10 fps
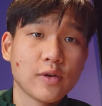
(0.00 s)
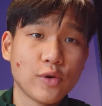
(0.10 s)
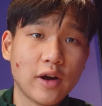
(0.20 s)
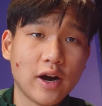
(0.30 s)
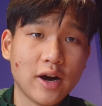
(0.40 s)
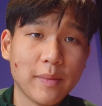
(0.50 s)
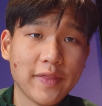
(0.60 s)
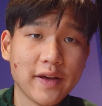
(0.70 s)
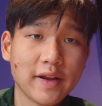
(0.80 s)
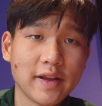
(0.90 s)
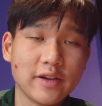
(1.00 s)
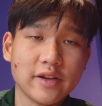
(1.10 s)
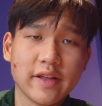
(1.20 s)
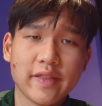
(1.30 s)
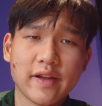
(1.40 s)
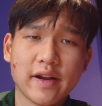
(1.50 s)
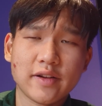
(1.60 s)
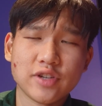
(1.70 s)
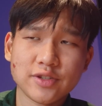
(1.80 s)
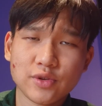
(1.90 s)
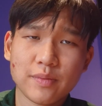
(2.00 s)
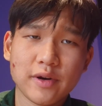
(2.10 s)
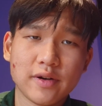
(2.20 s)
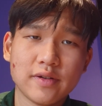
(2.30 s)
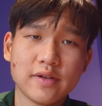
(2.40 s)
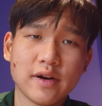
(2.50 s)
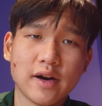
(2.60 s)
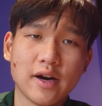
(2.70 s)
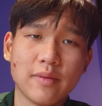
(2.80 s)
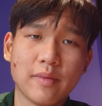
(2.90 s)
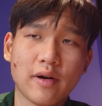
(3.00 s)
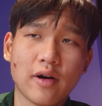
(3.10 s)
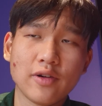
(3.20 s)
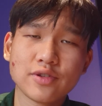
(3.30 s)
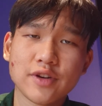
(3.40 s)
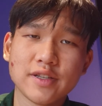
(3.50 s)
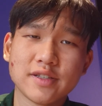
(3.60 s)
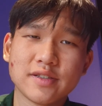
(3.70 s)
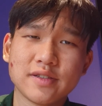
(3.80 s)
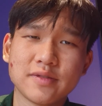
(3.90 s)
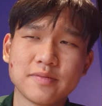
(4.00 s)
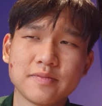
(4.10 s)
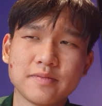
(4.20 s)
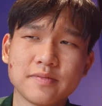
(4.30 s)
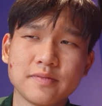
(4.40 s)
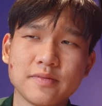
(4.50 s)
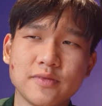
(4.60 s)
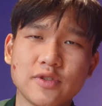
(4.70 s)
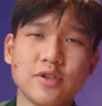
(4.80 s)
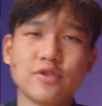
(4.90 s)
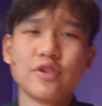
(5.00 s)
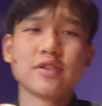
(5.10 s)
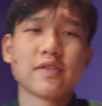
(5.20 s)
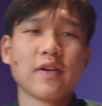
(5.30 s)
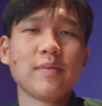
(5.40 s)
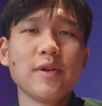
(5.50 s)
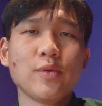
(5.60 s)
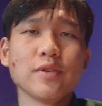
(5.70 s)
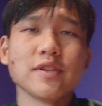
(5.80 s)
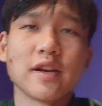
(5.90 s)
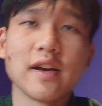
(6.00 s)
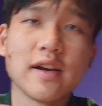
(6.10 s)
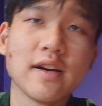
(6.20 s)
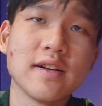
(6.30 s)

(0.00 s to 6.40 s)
Cool. And then John Stuart Mill also writes Two Treatises of Government. One second.